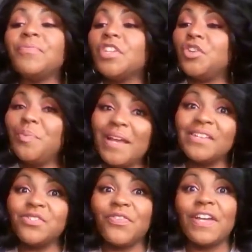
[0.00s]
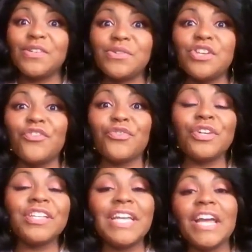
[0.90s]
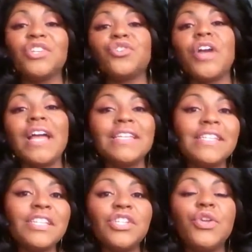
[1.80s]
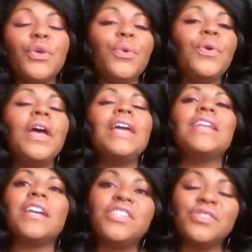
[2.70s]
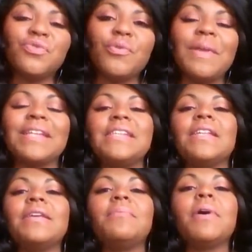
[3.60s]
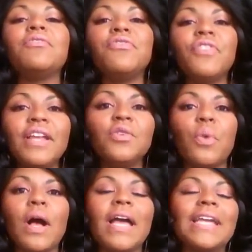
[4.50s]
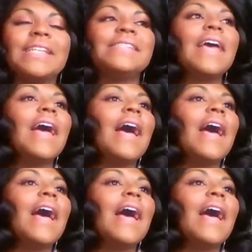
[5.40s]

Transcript: You may also find yourself really attracted to, not just romantically, but friend-wise,